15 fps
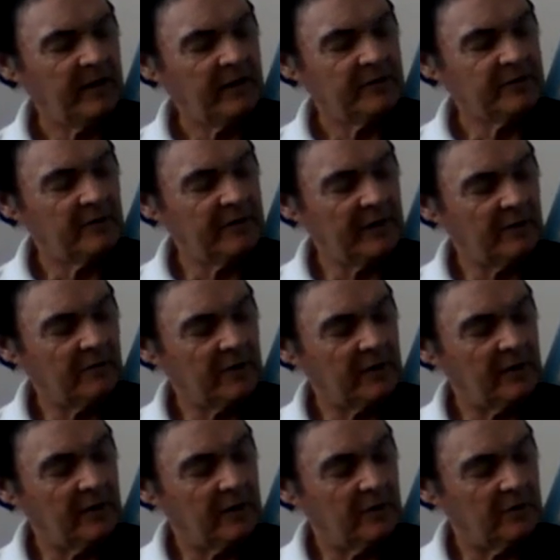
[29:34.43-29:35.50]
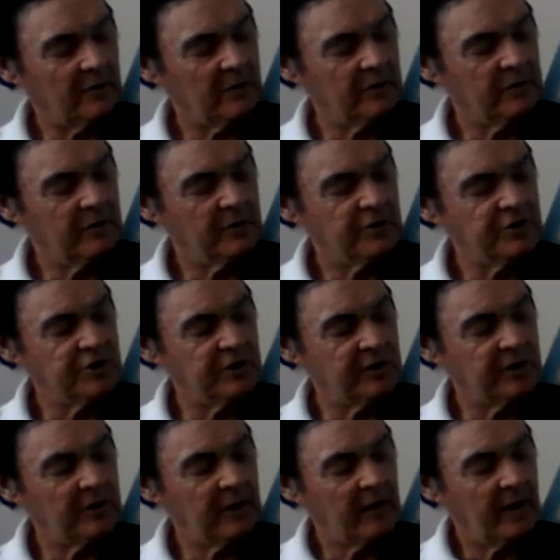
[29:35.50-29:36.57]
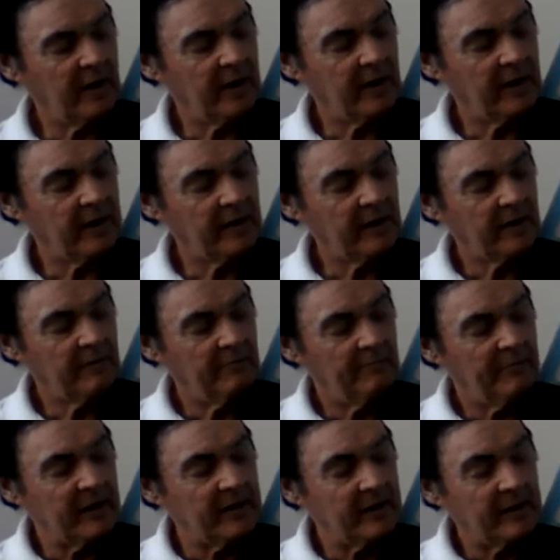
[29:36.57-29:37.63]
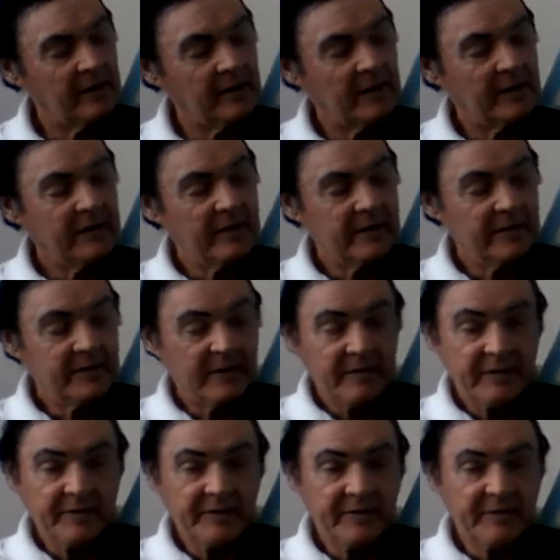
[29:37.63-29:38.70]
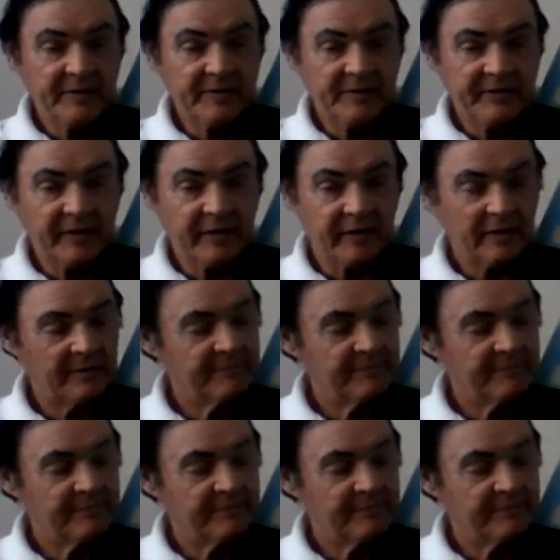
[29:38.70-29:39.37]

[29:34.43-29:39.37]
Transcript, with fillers: So now we're going to go G, A, B, C.